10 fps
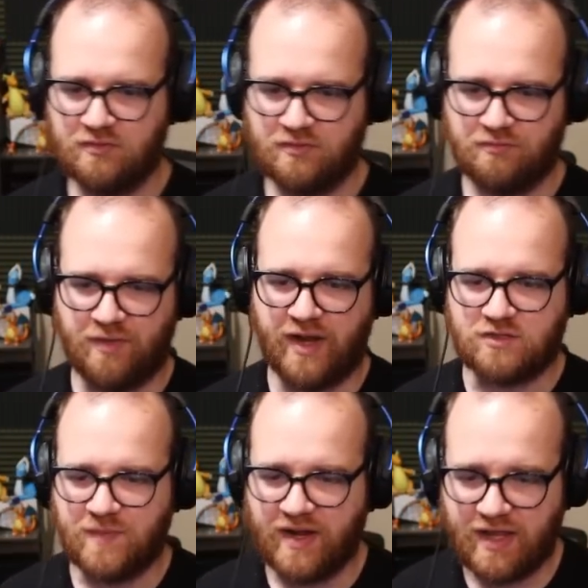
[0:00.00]

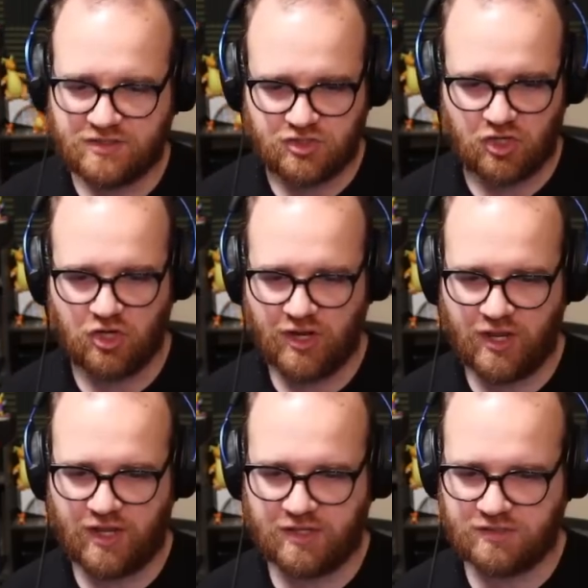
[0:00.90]
My next turn
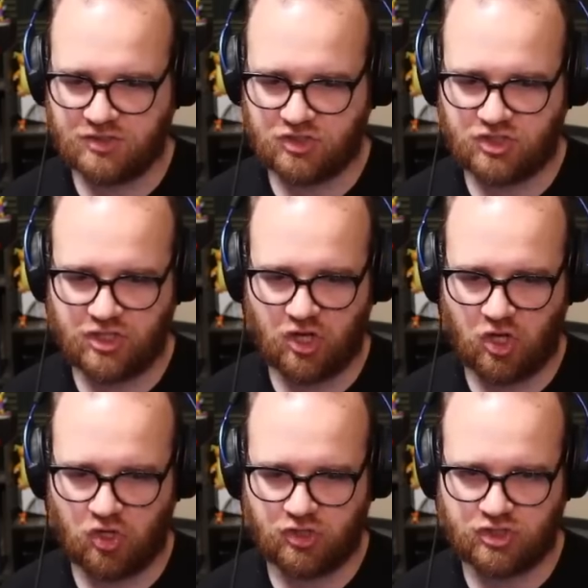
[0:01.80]
is
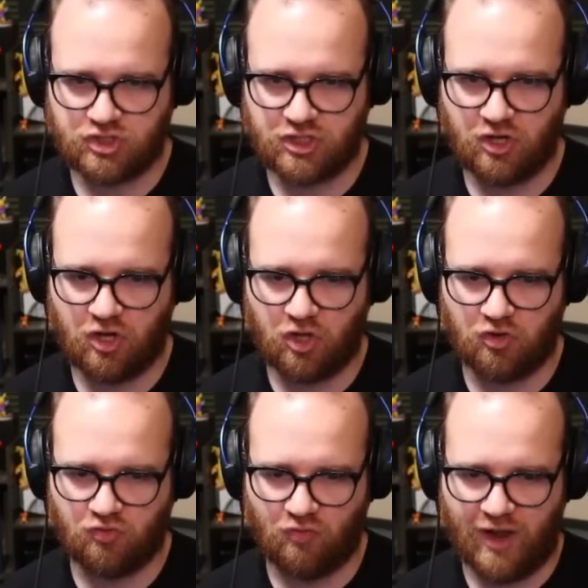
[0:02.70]
She-Hulk,
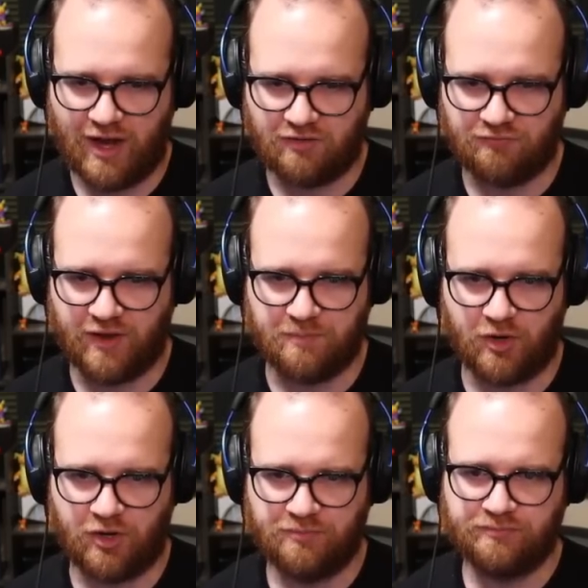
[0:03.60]
Rock, Viper.